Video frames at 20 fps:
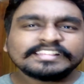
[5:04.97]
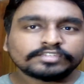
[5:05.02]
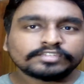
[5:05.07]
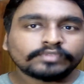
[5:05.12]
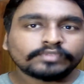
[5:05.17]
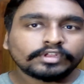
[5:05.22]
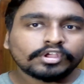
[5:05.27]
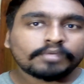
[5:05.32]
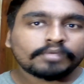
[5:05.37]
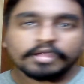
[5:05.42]
this
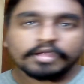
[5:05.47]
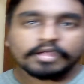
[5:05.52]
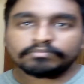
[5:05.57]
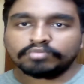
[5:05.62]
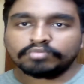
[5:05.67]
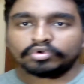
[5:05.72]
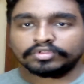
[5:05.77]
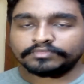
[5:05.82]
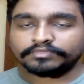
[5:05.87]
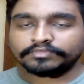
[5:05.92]
video
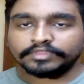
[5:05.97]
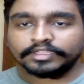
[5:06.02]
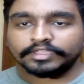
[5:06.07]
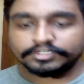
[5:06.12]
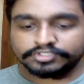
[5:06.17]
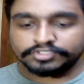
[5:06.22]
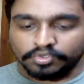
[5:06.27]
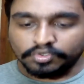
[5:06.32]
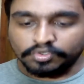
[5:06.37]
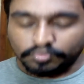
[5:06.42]
about both of
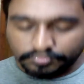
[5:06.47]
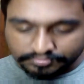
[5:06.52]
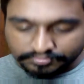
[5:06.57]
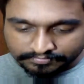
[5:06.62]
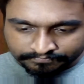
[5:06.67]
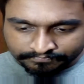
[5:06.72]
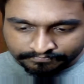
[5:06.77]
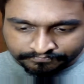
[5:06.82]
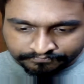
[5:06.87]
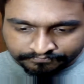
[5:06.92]
their
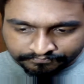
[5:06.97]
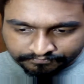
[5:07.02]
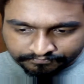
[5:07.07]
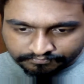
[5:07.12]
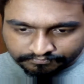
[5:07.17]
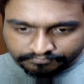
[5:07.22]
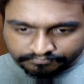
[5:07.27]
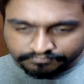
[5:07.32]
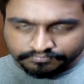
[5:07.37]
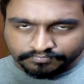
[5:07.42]
shows.
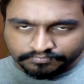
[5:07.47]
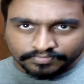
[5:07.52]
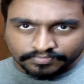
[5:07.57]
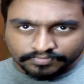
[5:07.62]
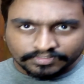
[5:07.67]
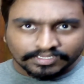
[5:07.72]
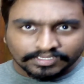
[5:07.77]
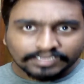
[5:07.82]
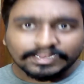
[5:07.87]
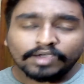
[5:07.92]

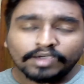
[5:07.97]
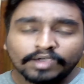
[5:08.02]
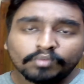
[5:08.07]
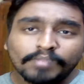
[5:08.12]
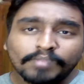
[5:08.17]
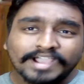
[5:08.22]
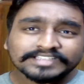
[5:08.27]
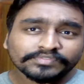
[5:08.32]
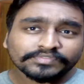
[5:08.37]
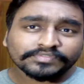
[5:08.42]
Now,
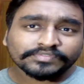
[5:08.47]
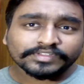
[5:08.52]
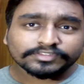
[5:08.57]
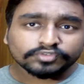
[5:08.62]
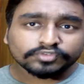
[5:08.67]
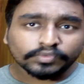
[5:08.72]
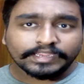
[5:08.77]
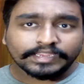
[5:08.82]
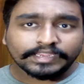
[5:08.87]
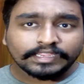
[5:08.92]
Mass
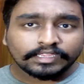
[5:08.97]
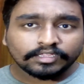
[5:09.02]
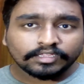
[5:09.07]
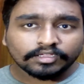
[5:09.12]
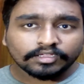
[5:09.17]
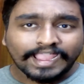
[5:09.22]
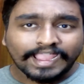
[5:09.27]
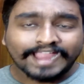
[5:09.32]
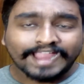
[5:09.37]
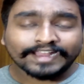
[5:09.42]
Effect 3
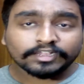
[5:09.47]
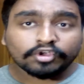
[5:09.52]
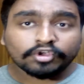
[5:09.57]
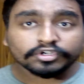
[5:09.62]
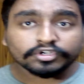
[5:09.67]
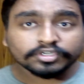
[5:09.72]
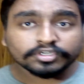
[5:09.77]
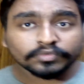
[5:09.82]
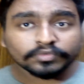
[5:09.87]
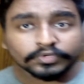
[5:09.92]
had a
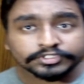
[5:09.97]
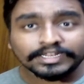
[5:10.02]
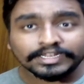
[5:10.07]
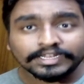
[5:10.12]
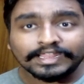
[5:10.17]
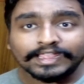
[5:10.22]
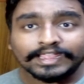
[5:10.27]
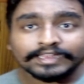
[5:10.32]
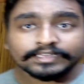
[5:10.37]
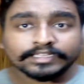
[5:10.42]

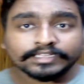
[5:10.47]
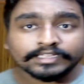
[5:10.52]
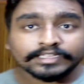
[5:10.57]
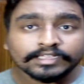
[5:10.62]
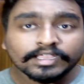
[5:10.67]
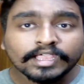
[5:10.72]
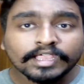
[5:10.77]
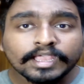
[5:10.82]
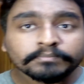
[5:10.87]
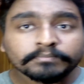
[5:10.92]
controversial
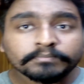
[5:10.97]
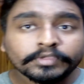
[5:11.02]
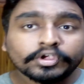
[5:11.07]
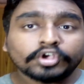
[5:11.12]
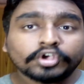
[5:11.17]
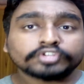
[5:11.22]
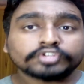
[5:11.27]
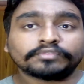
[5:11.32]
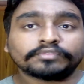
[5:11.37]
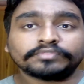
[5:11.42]
ending
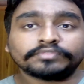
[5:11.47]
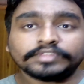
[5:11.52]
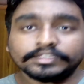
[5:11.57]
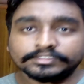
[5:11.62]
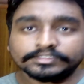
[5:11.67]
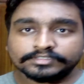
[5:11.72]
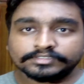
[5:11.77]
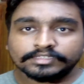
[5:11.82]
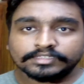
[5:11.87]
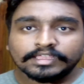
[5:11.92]
because of
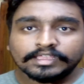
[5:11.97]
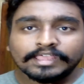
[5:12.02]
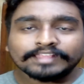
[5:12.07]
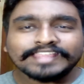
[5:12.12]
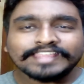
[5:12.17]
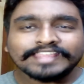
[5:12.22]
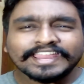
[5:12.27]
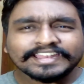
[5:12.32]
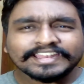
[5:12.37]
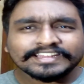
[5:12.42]
this.
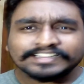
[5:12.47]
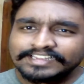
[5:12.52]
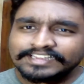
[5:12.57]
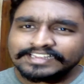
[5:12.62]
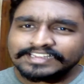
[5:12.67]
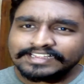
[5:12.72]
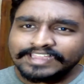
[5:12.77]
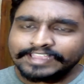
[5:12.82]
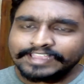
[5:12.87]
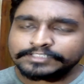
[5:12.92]
They
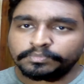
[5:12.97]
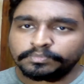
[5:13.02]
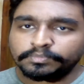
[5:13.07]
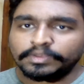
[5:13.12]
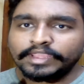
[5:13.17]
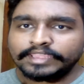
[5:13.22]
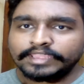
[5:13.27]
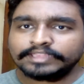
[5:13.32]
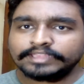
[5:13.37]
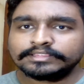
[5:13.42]
didn't
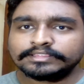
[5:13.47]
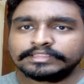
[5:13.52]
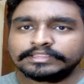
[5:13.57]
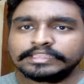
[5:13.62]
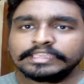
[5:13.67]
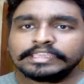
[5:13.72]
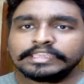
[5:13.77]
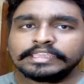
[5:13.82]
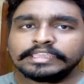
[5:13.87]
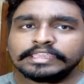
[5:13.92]
explain
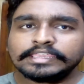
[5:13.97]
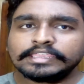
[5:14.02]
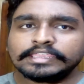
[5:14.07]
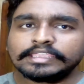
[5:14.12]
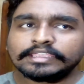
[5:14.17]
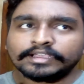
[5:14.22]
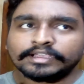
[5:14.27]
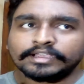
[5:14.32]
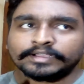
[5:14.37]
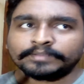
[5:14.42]
the
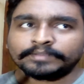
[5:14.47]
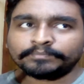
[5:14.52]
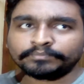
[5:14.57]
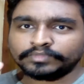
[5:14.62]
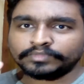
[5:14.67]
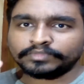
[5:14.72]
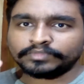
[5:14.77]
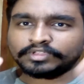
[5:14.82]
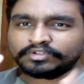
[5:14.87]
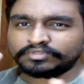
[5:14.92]

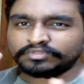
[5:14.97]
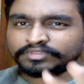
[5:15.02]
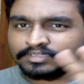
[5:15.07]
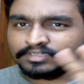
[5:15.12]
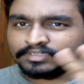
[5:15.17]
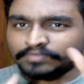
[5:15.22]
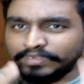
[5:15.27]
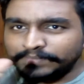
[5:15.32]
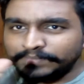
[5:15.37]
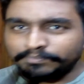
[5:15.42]

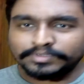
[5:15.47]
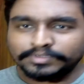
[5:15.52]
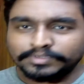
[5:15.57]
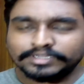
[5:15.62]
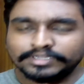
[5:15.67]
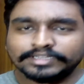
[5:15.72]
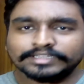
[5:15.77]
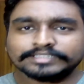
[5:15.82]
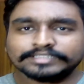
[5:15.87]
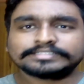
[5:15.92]

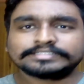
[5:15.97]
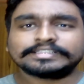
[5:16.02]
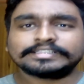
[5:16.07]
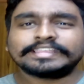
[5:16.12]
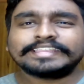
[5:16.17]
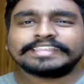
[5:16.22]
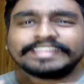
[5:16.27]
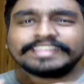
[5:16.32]
Reapers